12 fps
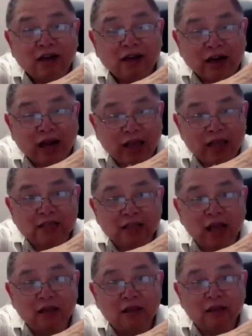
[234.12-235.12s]
The
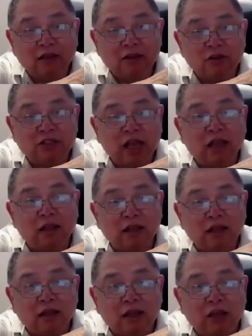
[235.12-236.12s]
inside, you say,
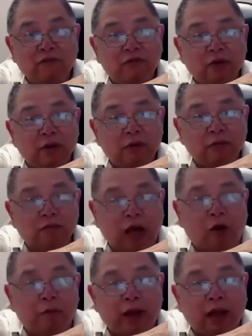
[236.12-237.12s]

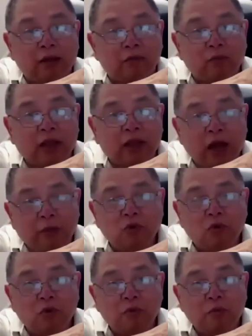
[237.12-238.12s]
but when it comes
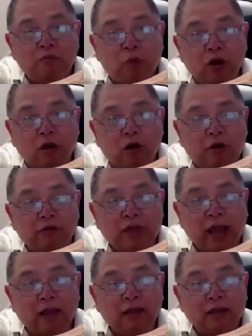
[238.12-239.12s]
to point of
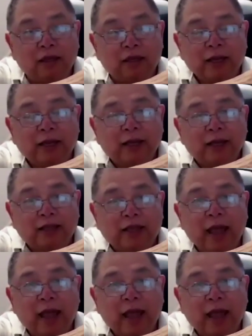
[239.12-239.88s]
contact, there